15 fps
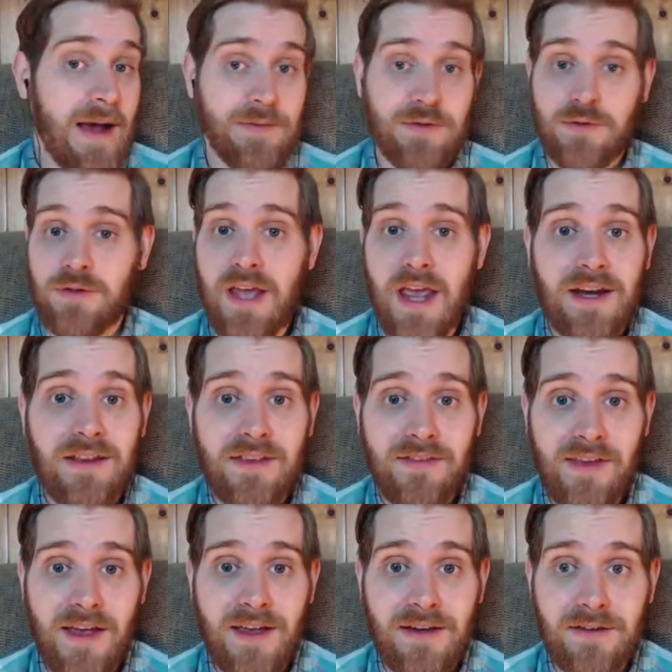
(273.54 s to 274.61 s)
Absolutely
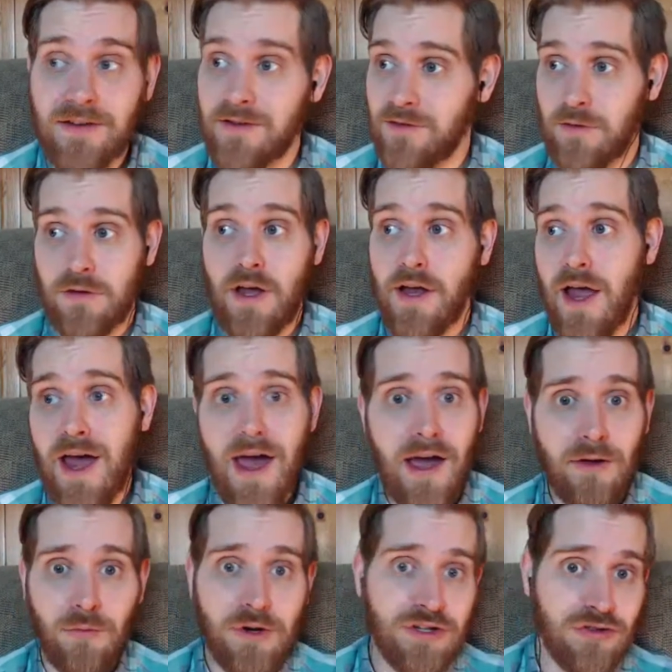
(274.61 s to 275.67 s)
hated the second because they're
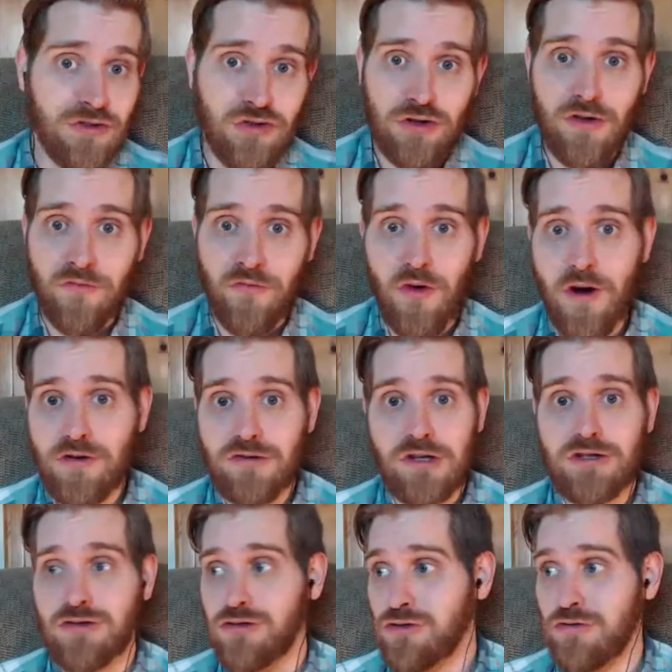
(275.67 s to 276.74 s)
like, hey, we just did the
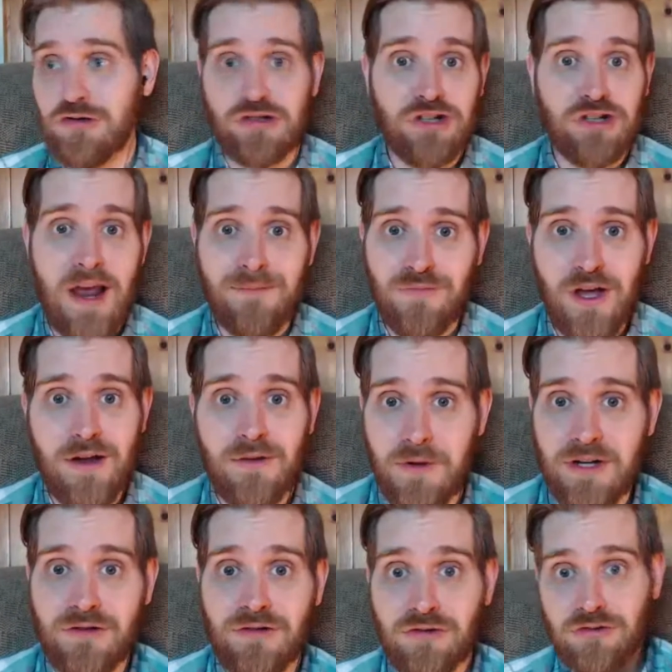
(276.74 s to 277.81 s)
first. Let's just do the same thing,
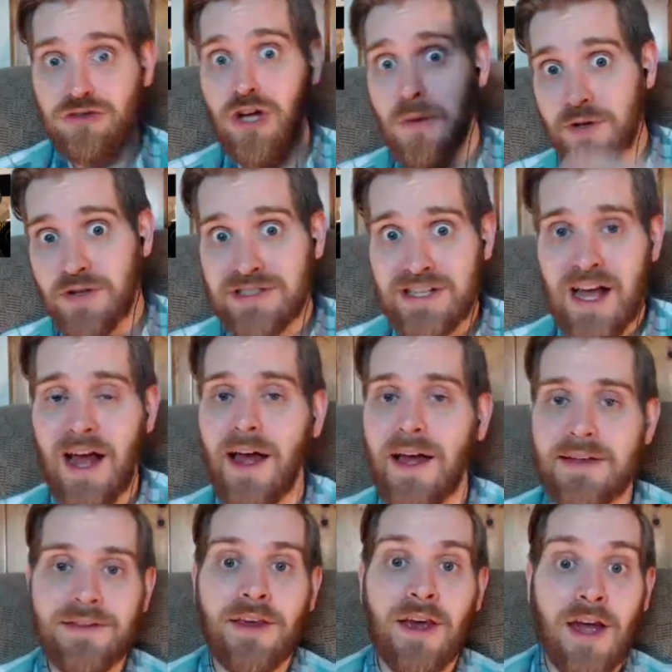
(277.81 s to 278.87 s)
but double the
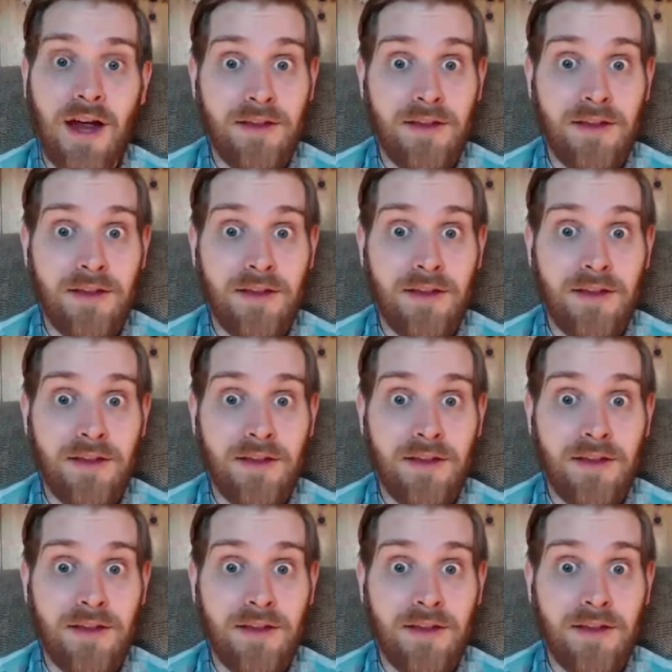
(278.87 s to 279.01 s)
size.